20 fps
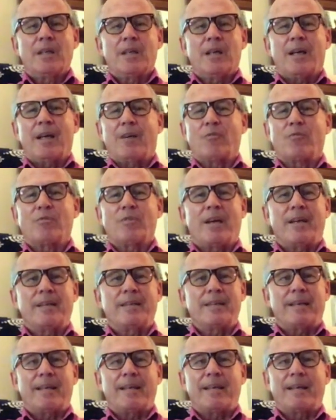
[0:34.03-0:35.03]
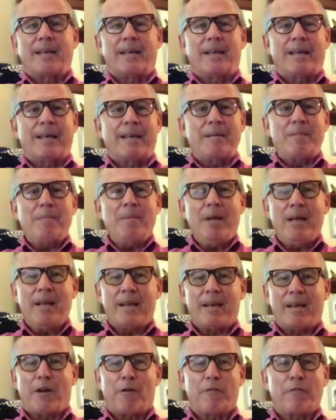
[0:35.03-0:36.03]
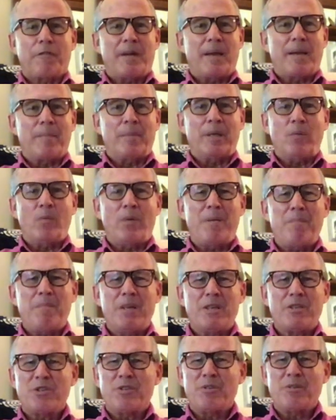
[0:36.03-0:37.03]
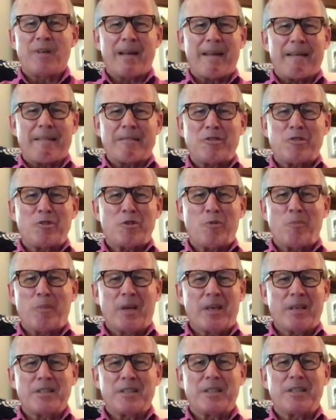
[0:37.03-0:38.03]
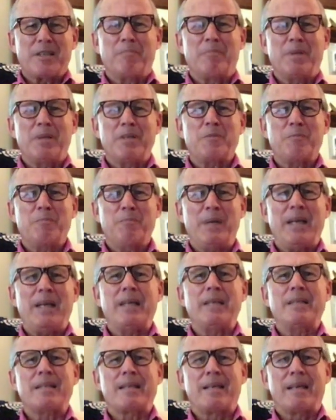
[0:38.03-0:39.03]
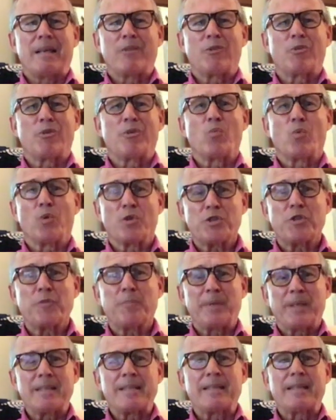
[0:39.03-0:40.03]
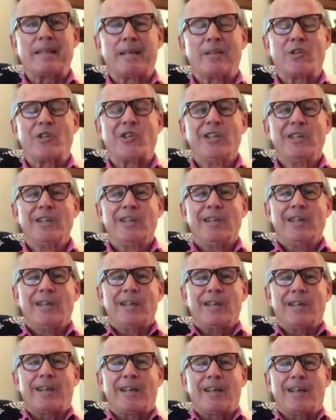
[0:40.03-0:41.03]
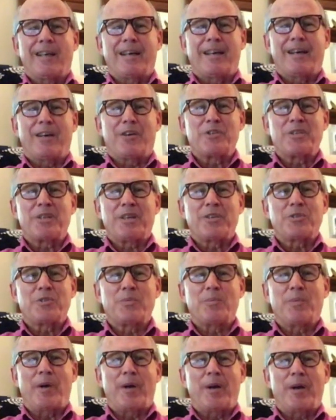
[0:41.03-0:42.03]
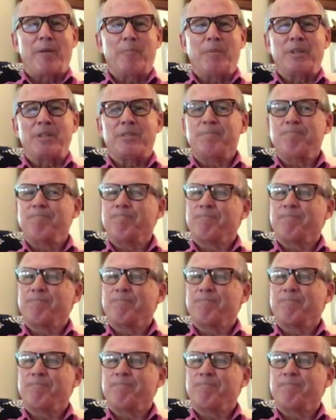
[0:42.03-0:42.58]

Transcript: Uh, Rhonda and I and our family, we miss you guys so much and miss being together and worshiping together uh, in our sanctuary. But